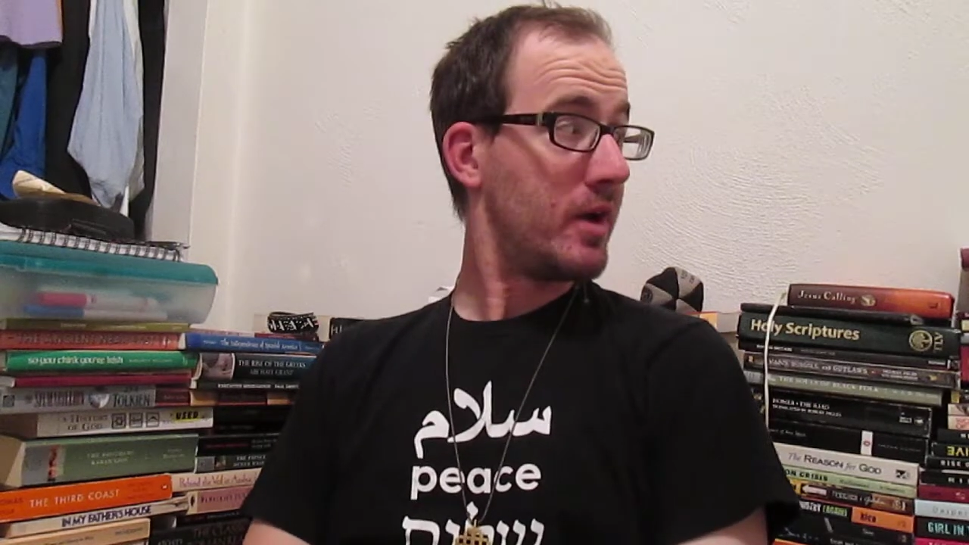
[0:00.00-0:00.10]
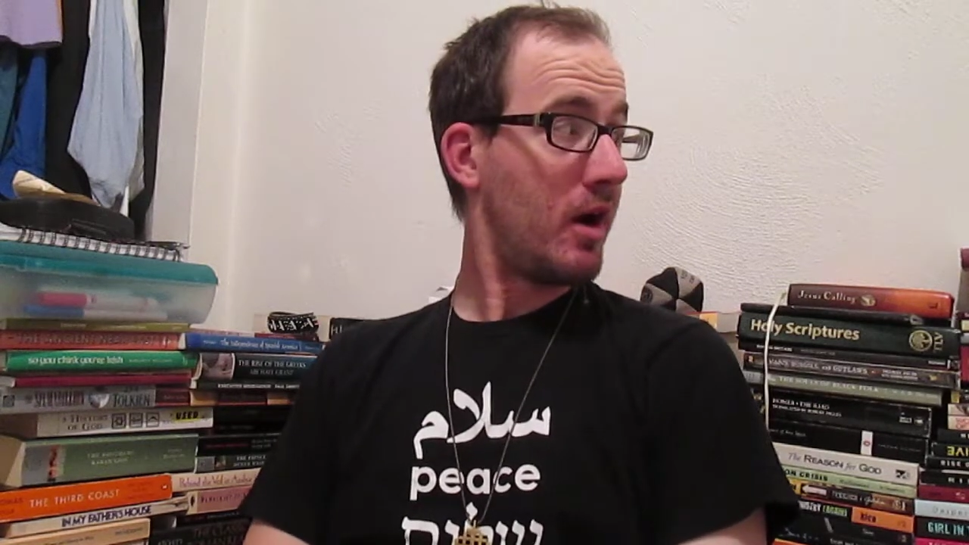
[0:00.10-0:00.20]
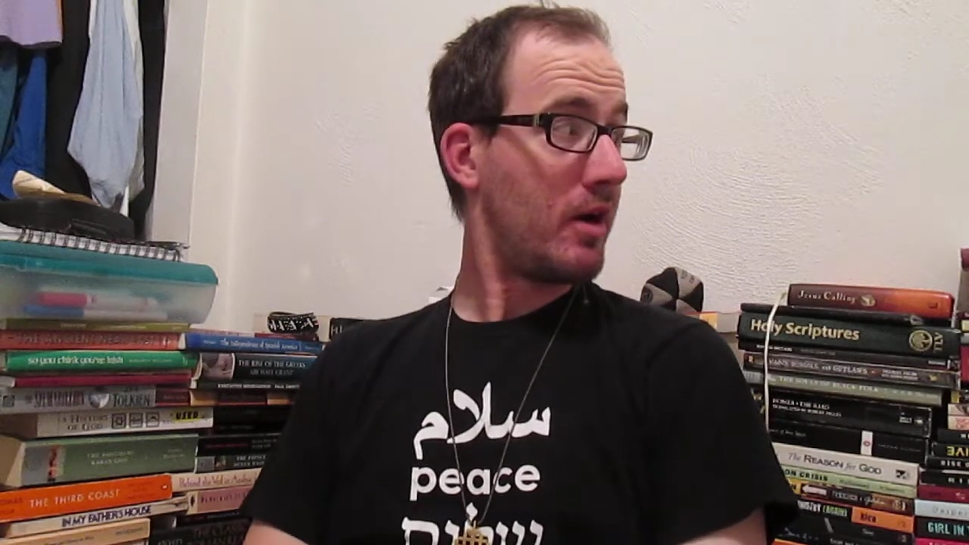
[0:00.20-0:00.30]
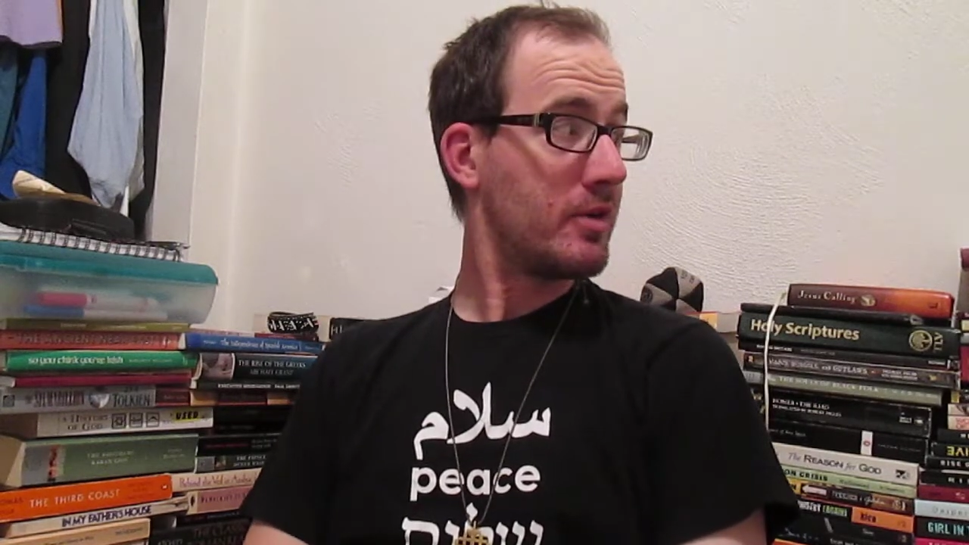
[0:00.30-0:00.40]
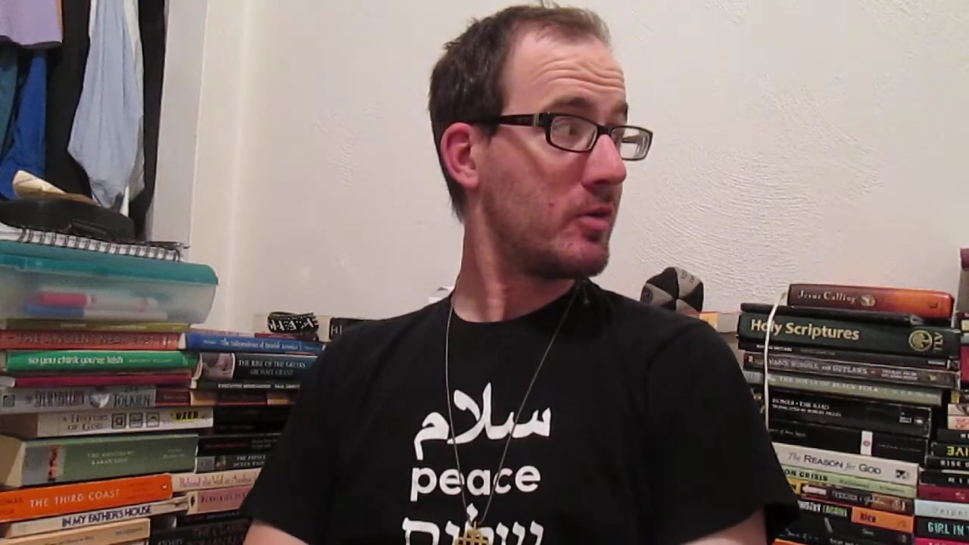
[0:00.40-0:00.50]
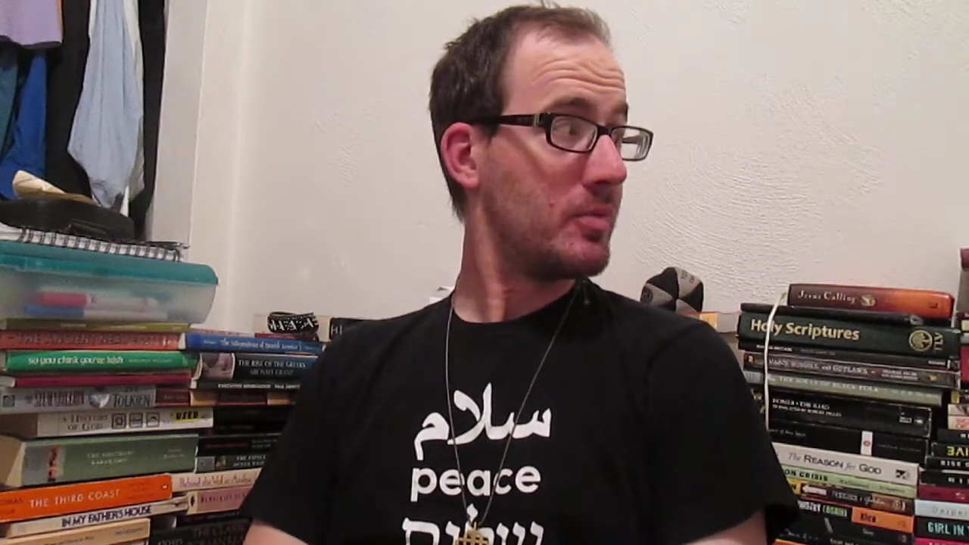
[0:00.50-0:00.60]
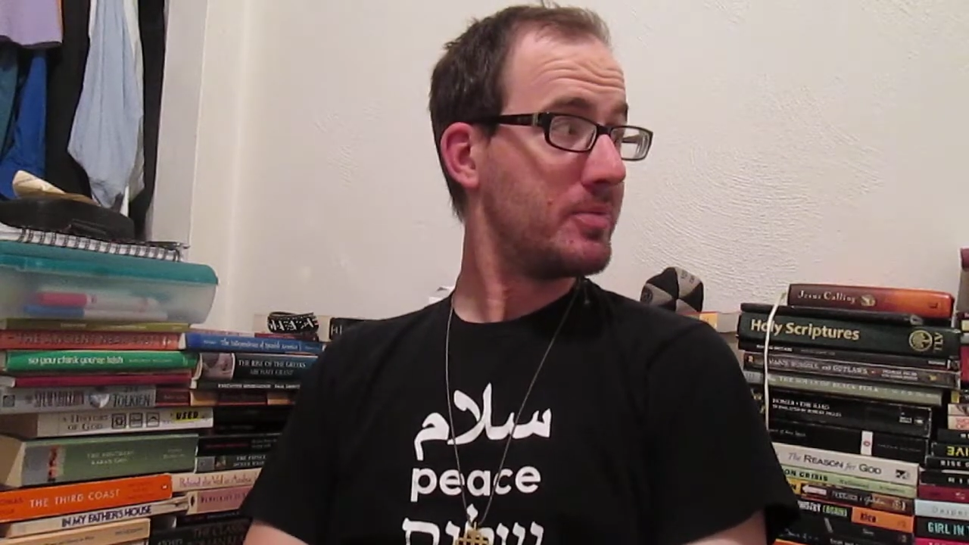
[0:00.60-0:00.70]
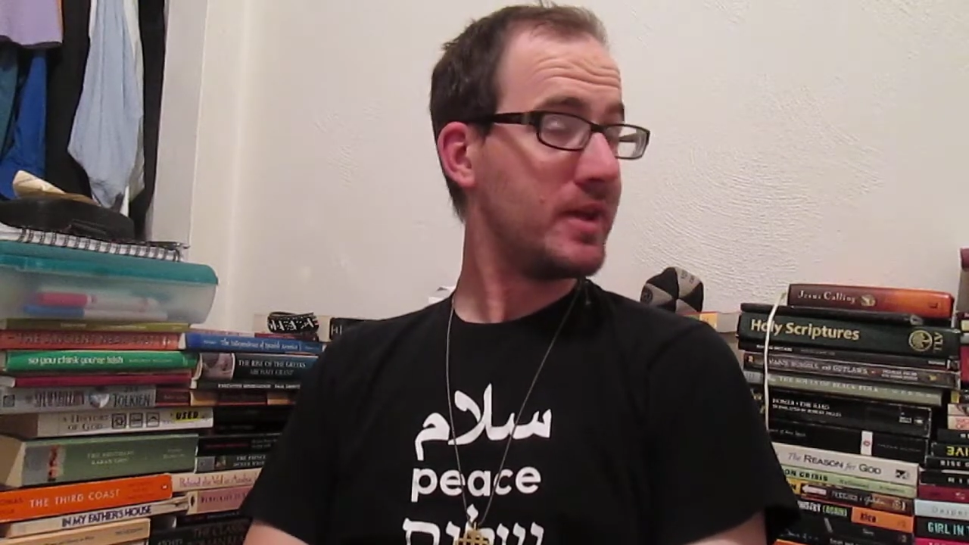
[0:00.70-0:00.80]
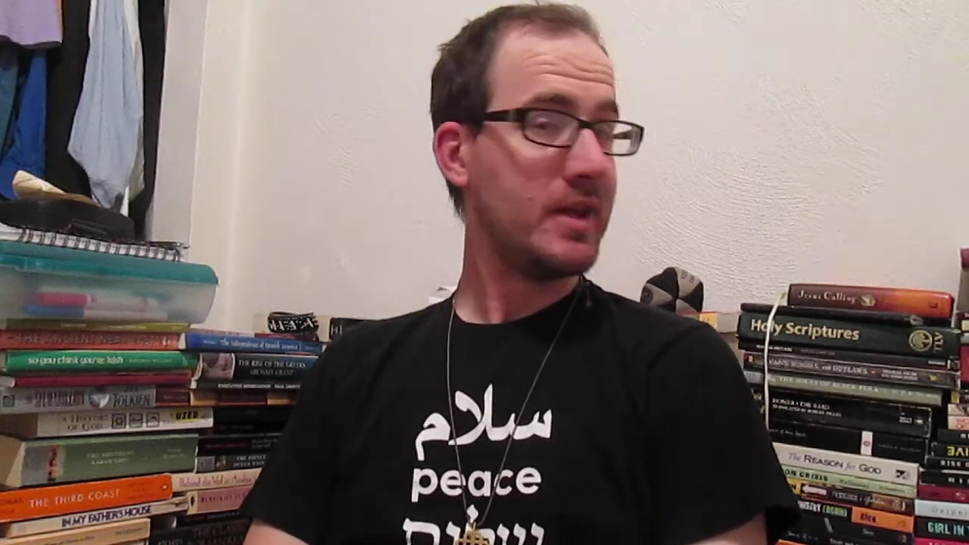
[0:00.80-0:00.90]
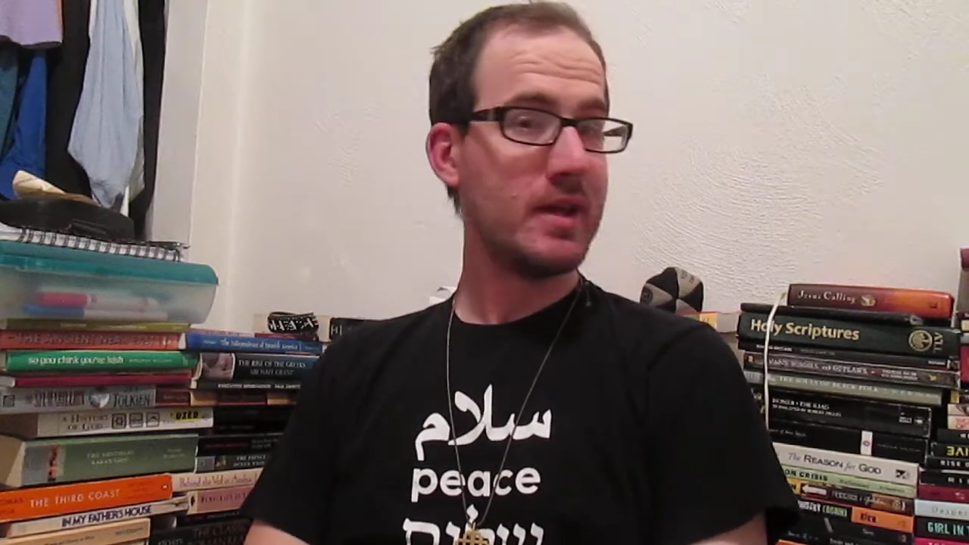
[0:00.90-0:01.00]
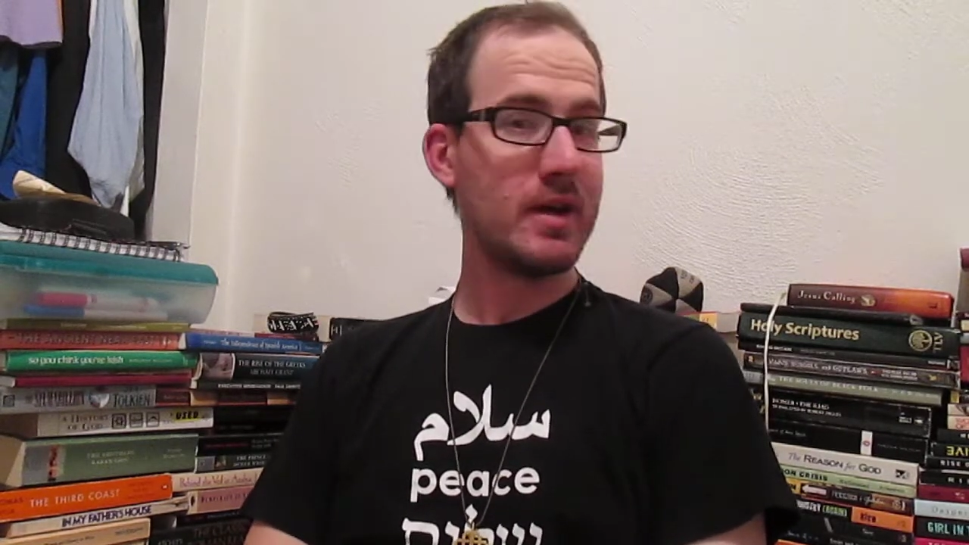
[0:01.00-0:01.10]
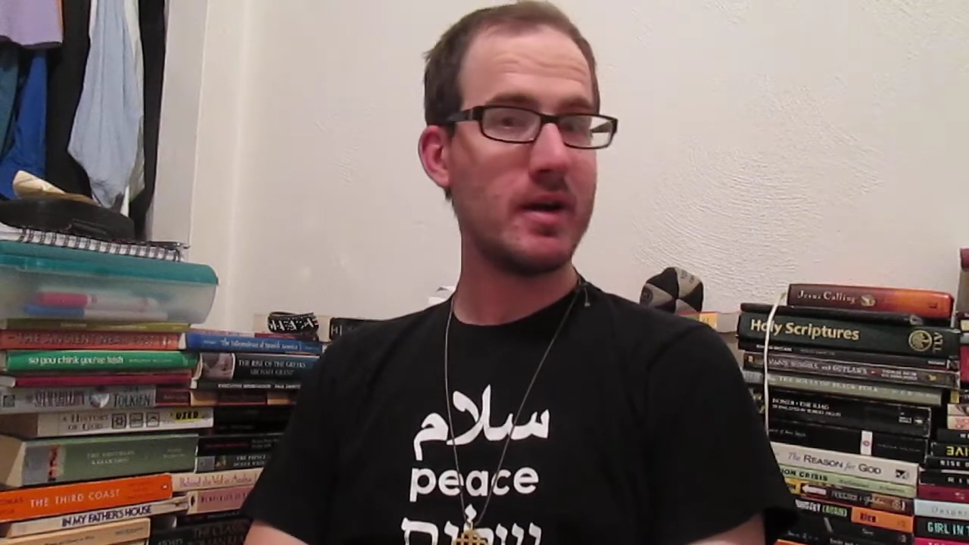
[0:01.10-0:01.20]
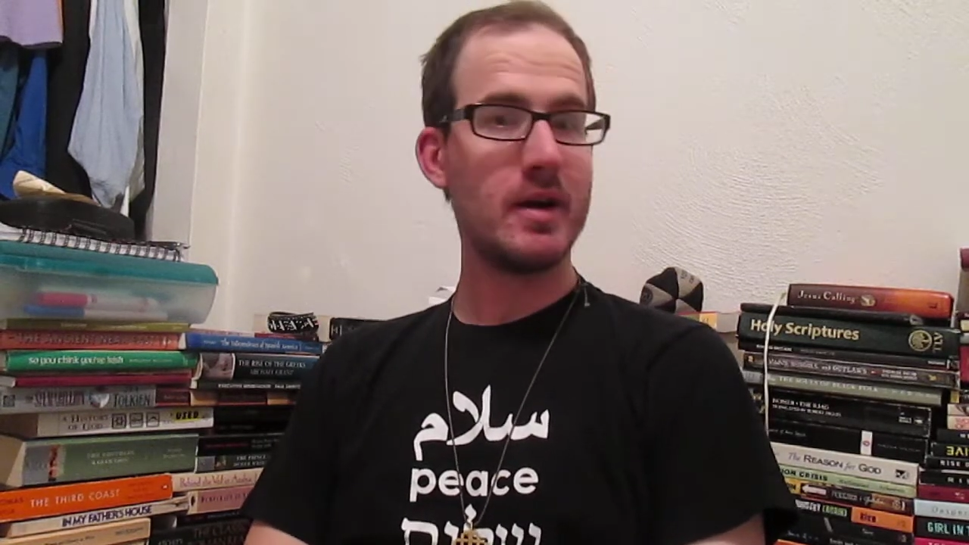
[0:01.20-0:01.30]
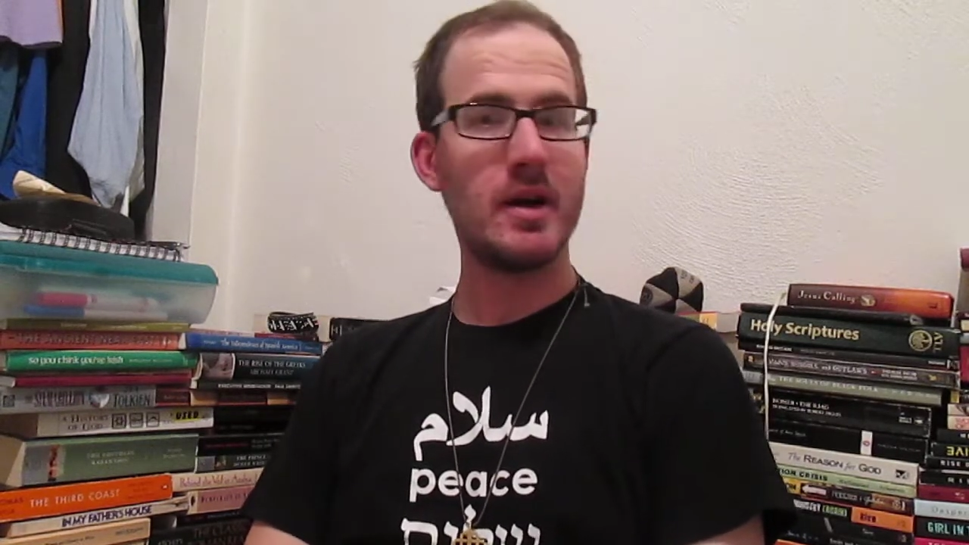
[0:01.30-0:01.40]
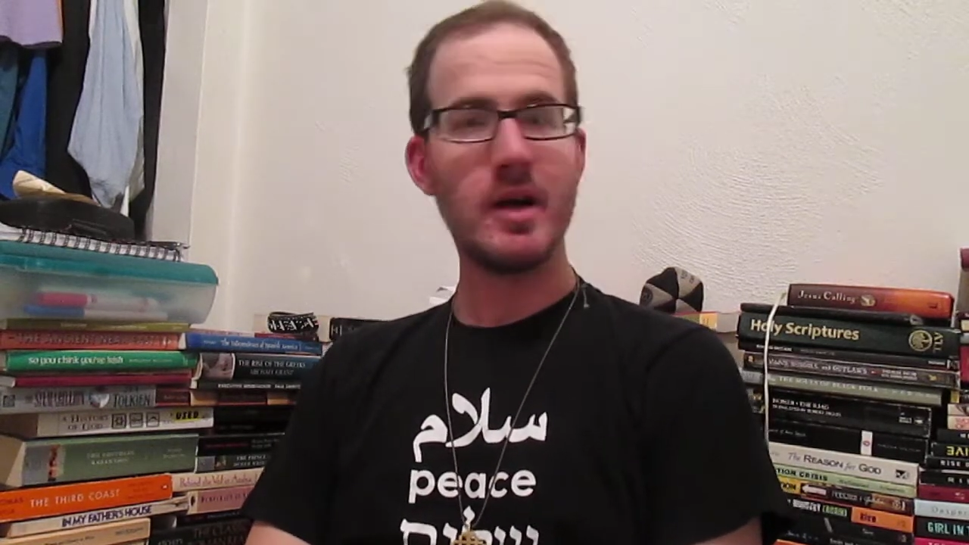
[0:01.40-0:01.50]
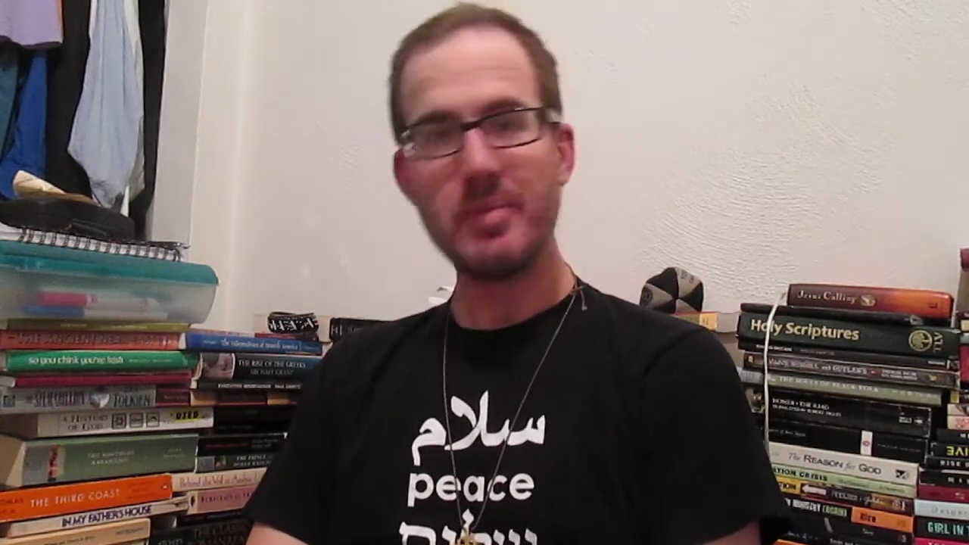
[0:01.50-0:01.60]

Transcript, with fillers: arguably uh,